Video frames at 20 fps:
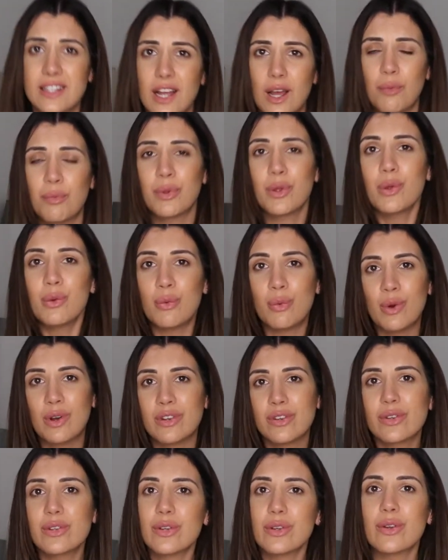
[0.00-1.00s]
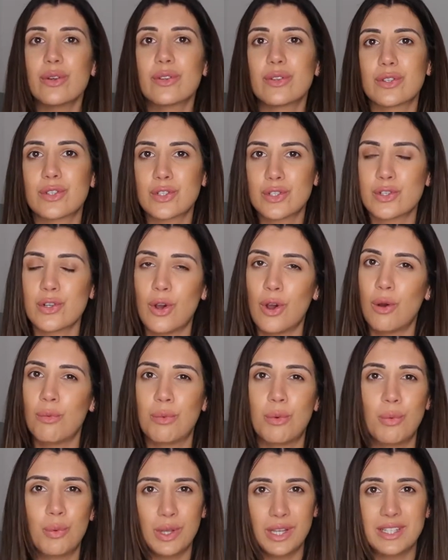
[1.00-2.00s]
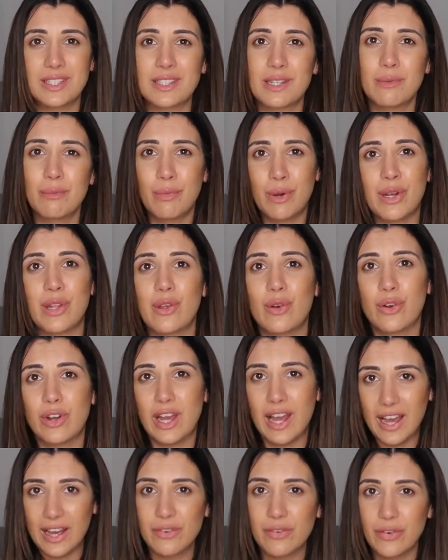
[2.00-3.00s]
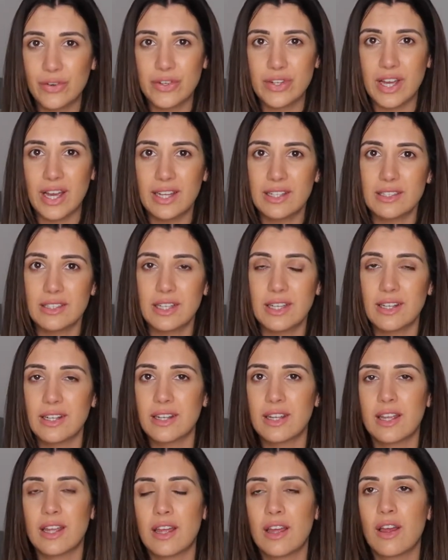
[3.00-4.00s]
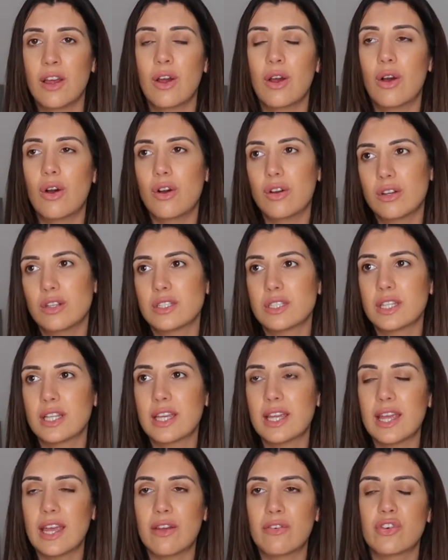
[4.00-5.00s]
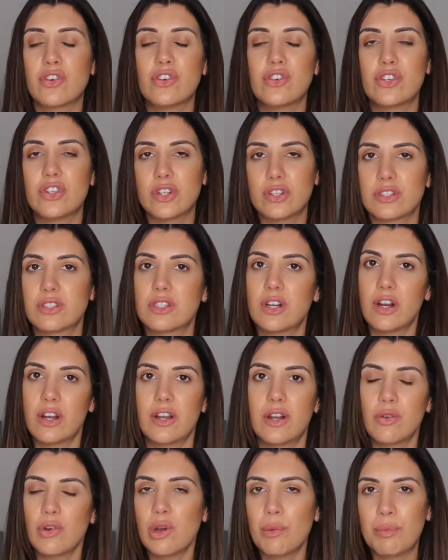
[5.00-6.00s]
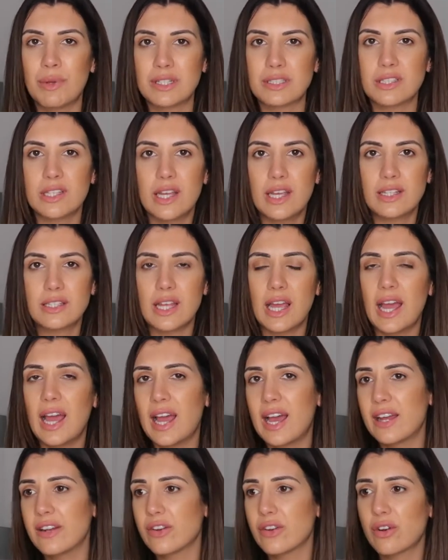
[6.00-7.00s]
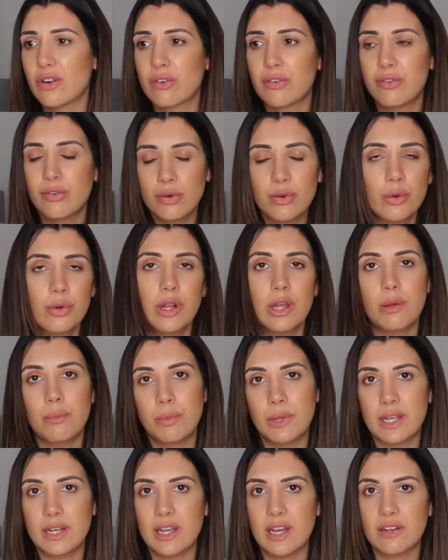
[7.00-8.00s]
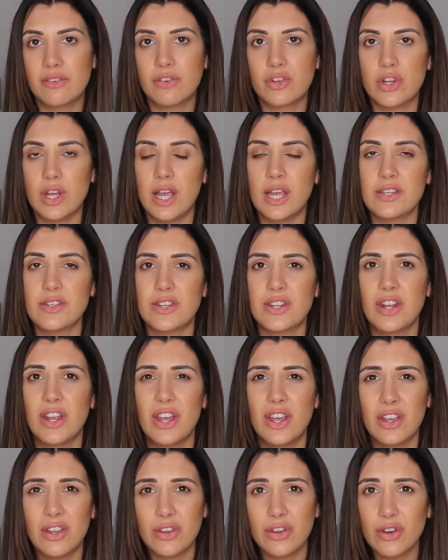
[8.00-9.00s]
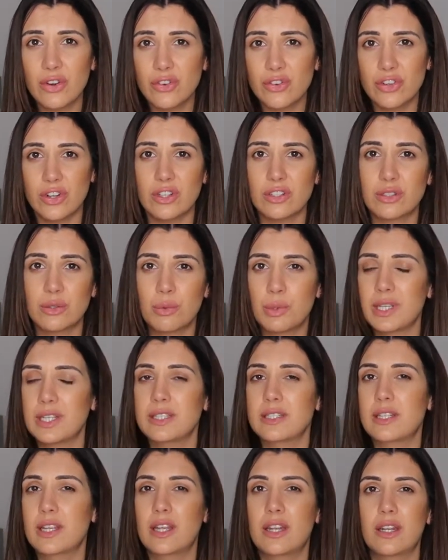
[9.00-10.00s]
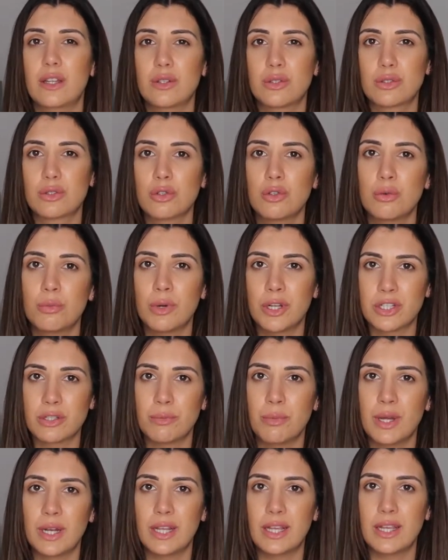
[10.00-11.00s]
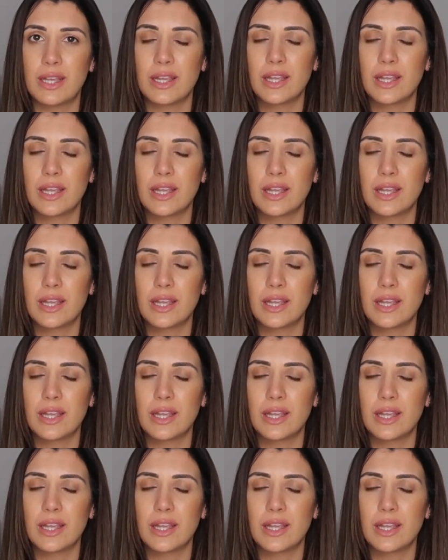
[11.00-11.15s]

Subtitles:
up, you want to stop wasting money on advertising. Honestly, if you're just starting out your business and you're throwing out paid advertising, you're just wasting so much money.